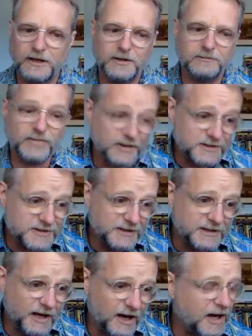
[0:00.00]

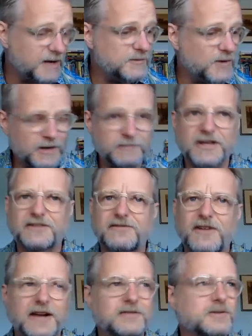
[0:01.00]
Personally, I'm not a big
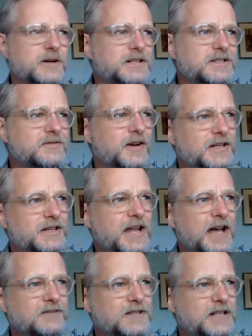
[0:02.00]
fan of grades. If I didn't
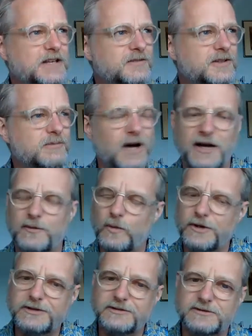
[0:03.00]
have to give them, I
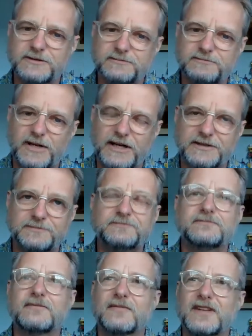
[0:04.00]
wouldn't, but
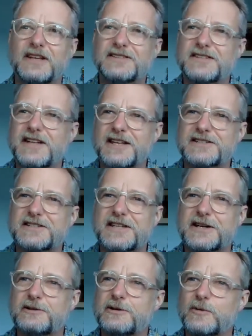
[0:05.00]
it's a
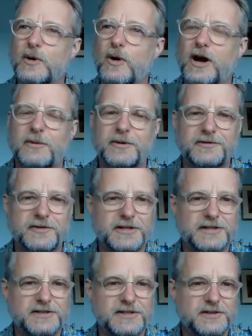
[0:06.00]
necessary requirement for the
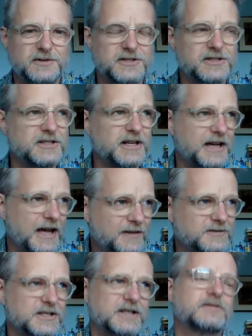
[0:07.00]
institution that I
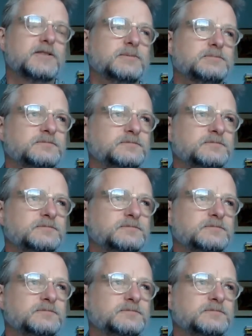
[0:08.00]
have to give them.